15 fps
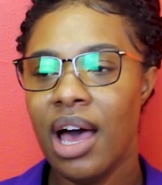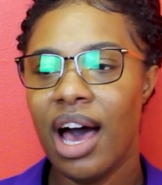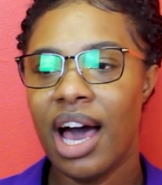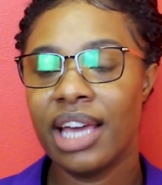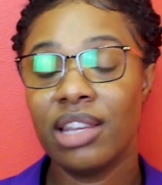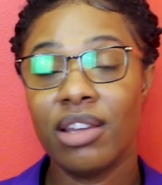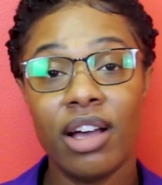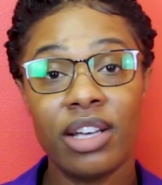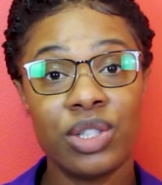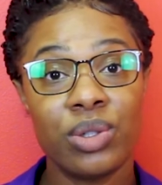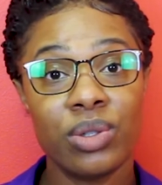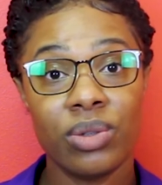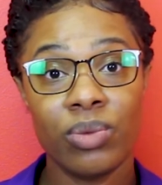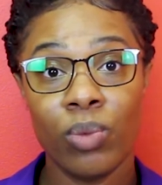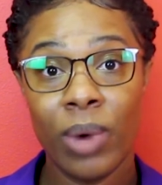I
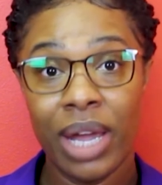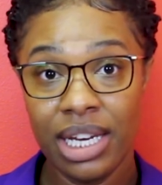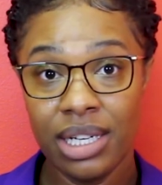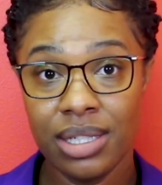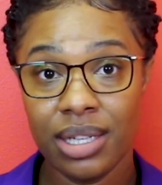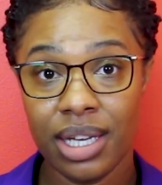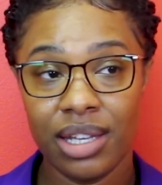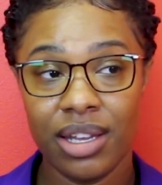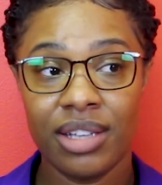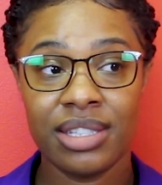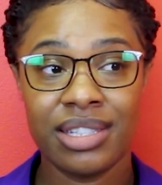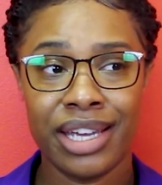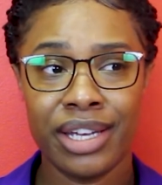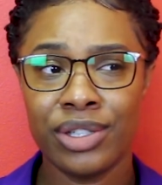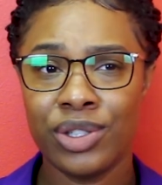lost weight. I
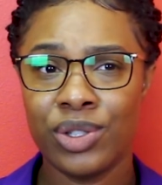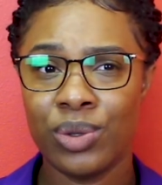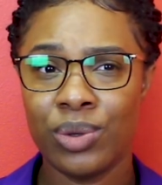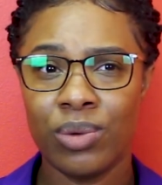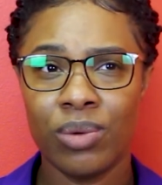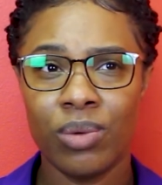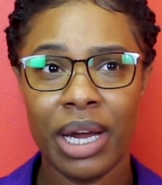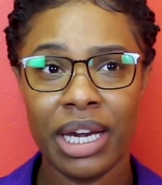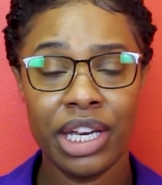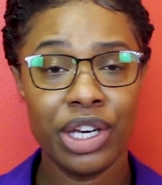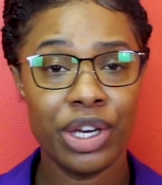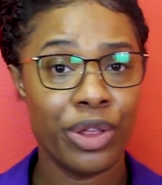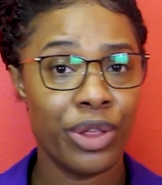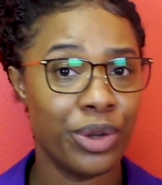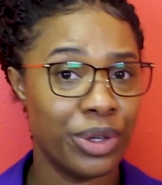lost like 20
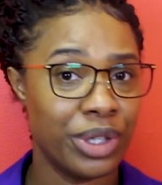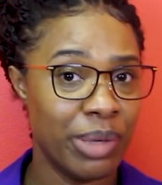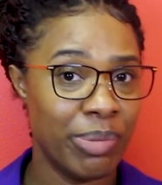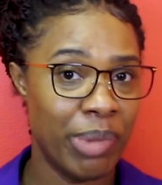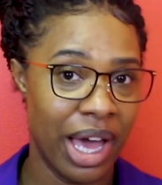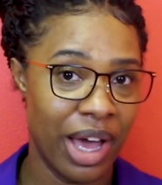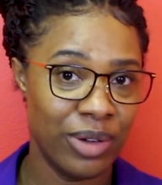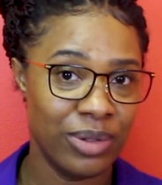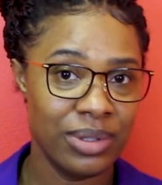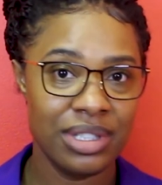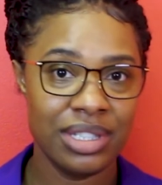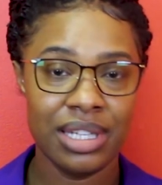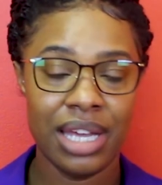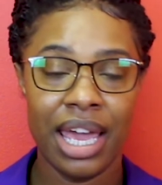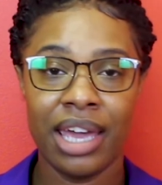to 30
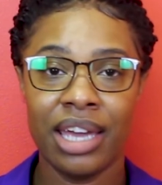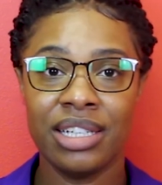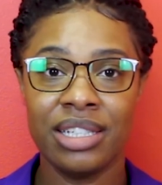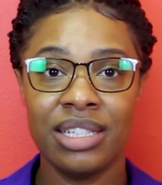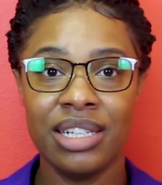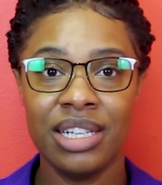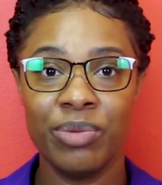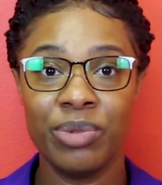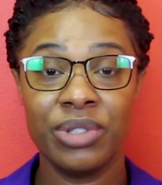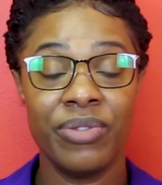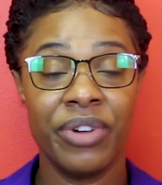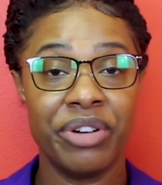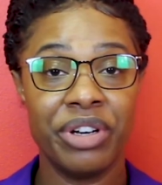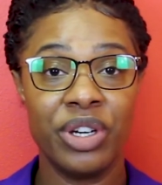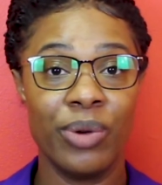pounds, and it was
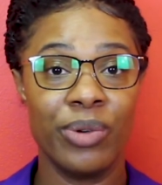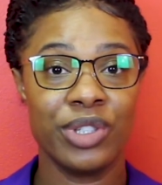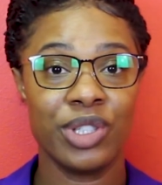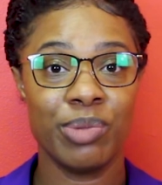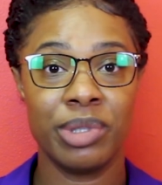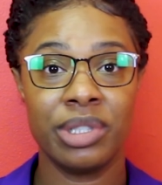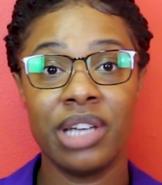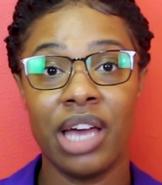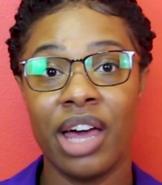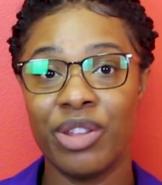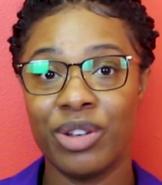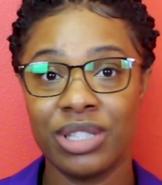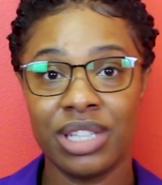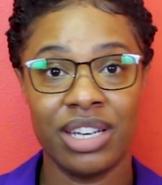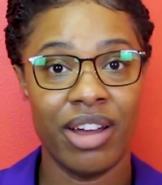very noticeable to
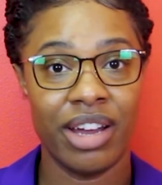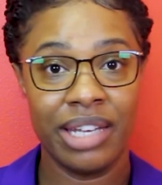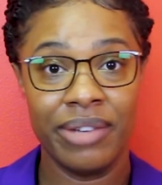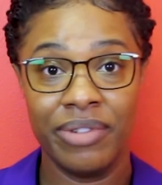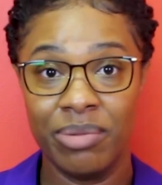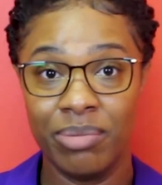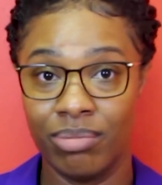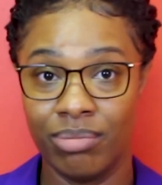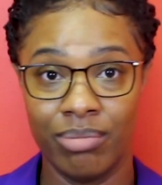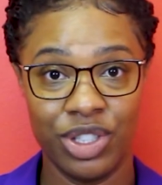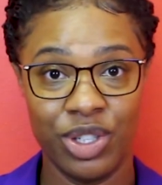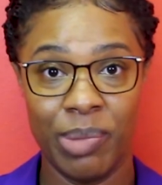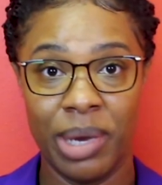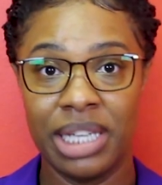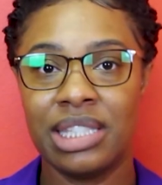others and not even
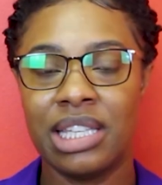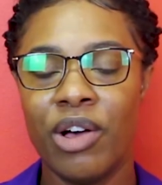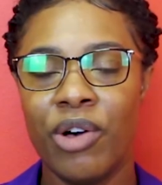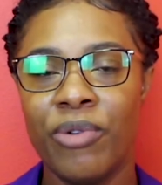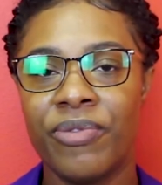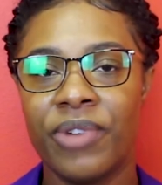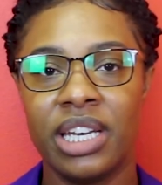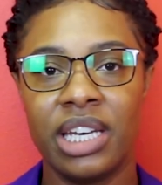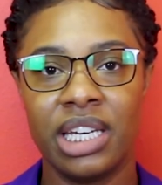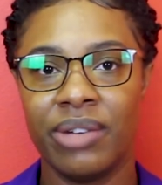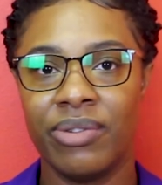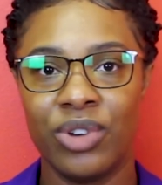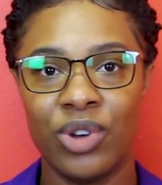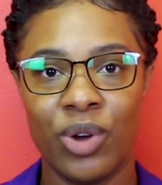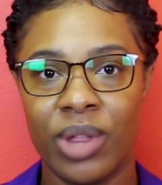to myself. I didn't
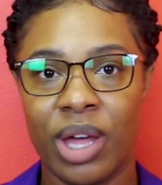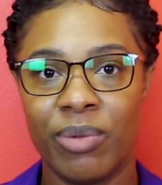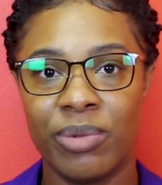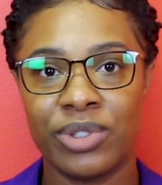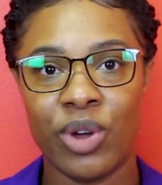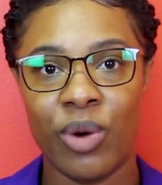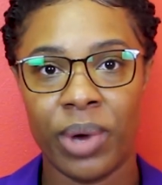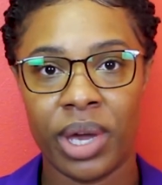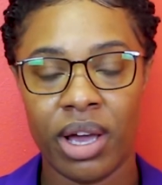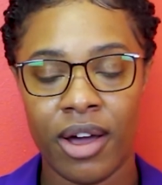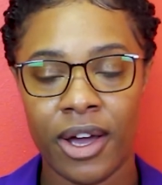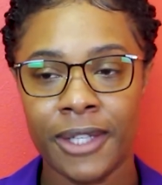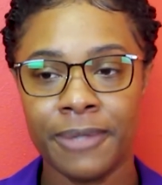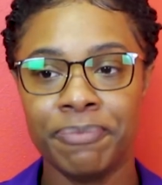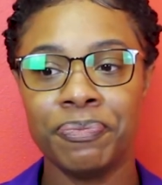even know that was going
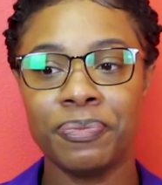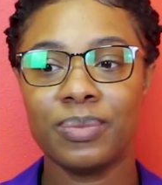on.